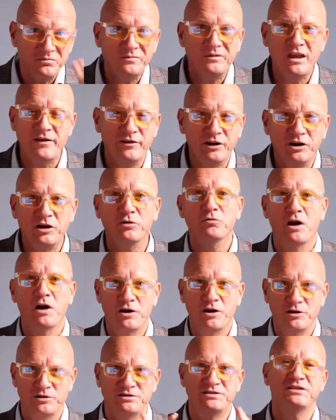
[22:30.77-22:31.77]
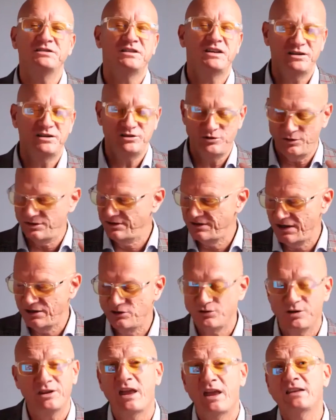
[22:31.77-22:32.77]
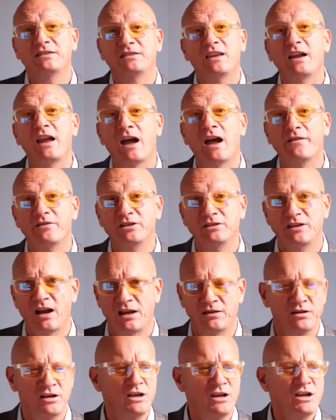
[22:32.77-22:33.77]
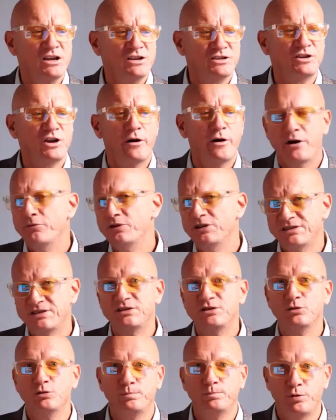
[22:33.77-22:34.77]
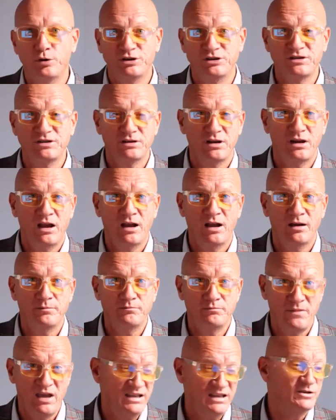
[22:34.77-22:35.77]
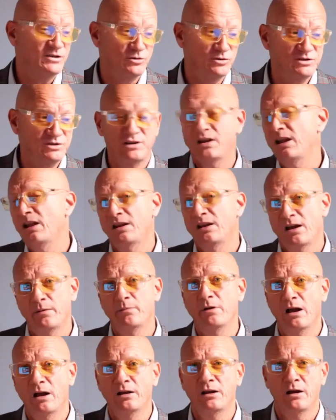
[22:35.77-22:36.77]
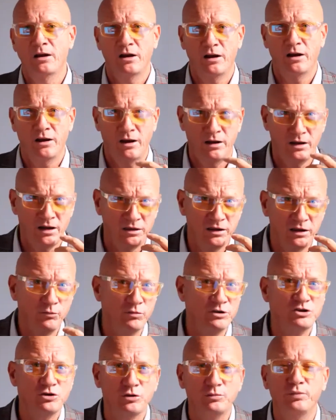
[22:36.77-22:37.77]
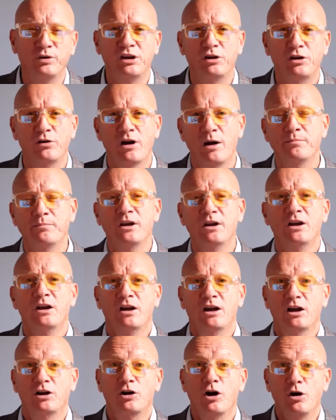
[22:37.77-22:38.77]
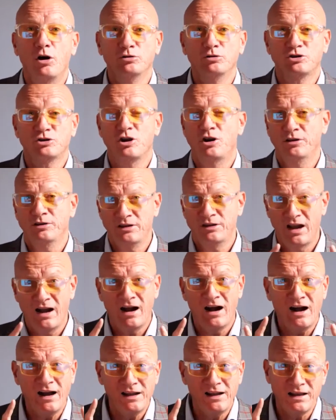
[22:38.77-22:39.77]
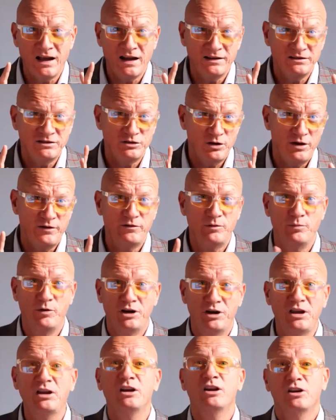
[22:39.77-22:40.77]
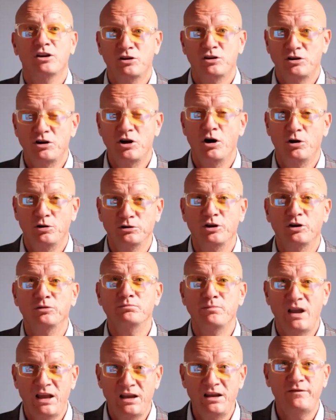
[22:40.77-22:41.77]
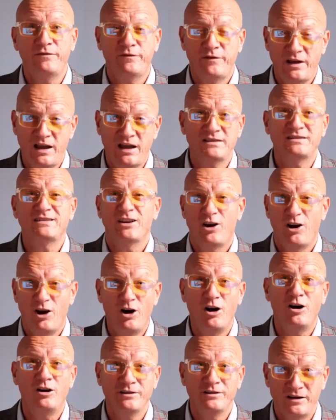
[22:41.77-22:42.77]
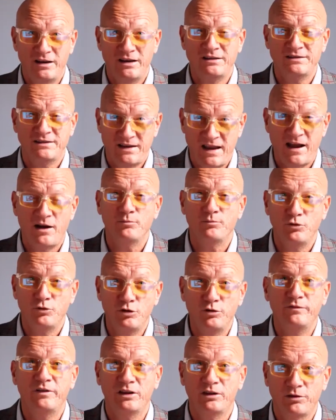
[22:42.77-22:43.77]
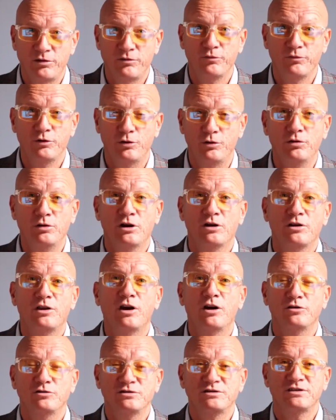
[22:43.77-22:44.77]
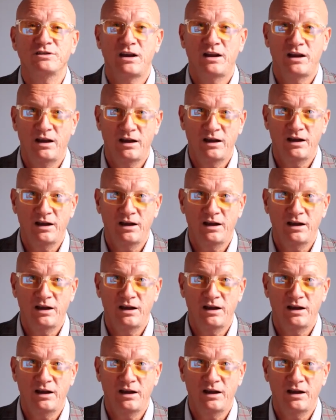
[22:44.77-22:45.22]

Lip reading: never corrodes, et cetera, that they haven't done. So I would still put metals, and I think we should bring you up a gold chart, and I highlight to everybody, gold on many fiats is now moving through those